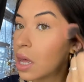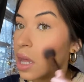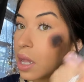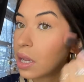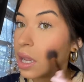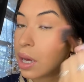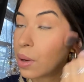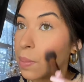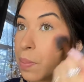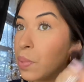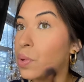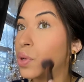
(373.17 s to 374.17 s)
like
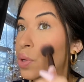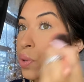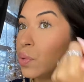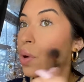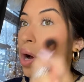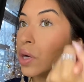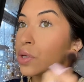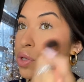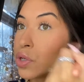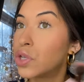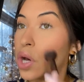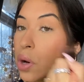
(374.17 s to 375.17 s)
blue
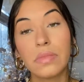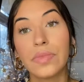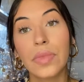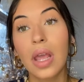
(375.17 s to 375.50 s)
undertone.